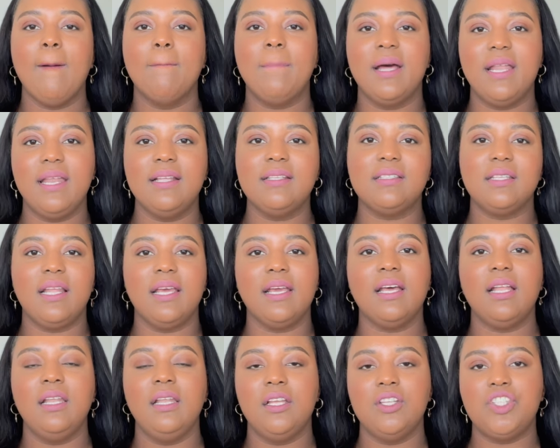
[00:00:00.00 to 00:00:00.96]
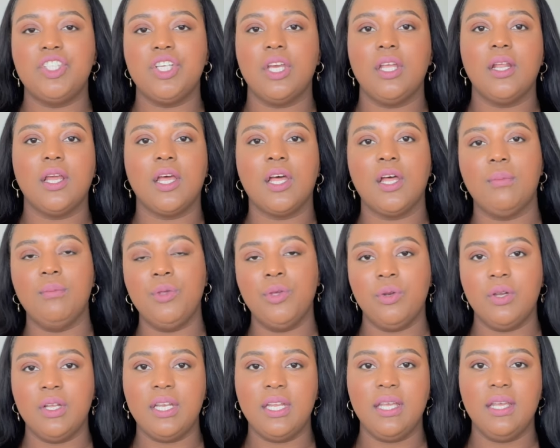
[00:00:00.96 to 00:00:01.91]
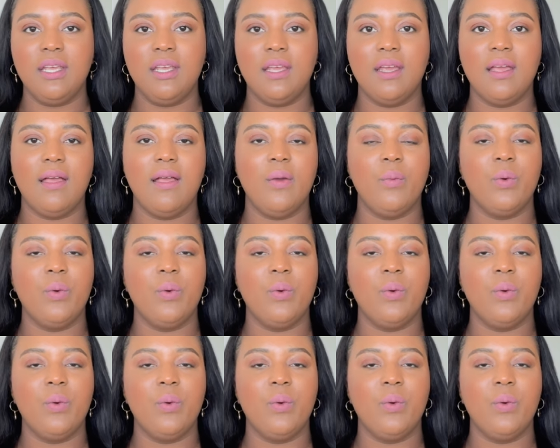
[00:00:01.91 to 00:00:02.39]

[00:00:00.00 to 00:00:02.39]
but it's like a legit community